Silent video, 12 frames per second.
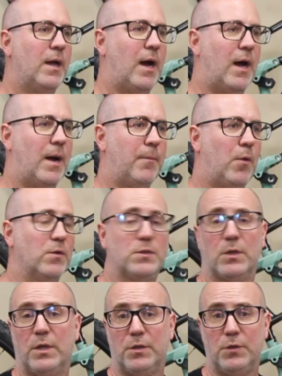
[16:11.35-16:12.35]
I'm also
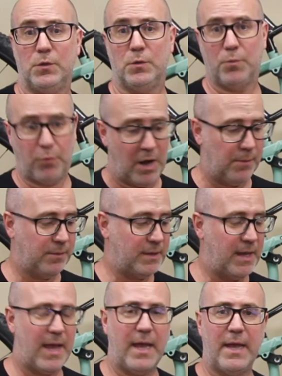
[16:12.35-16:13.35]
going to do
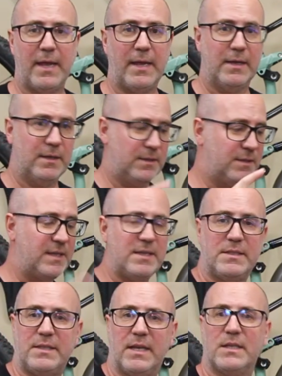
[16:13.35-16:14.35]
probably a D
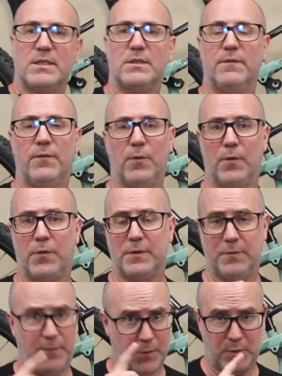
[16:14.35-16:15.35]
six
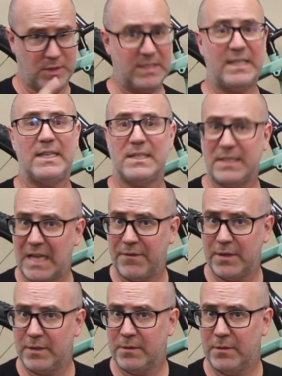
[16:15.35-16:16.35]
versus D
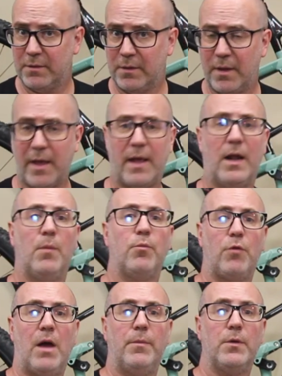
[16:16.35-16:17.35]
seven, and I'll
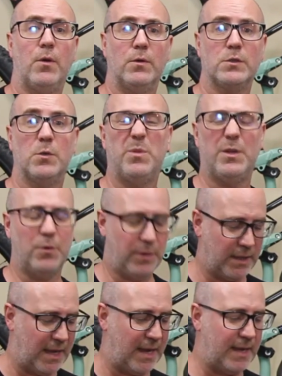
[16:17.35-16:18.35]
probably also be
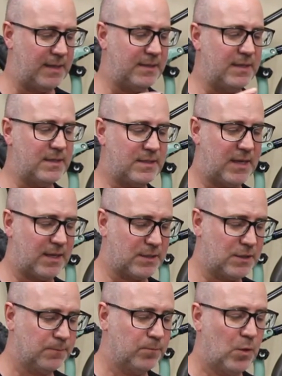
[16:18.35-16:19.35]
doing a D
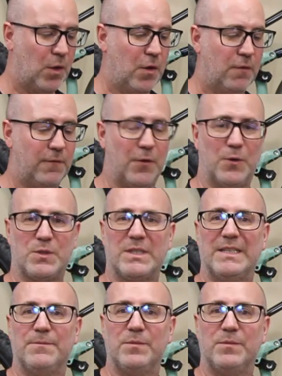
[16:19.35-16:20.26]
six versus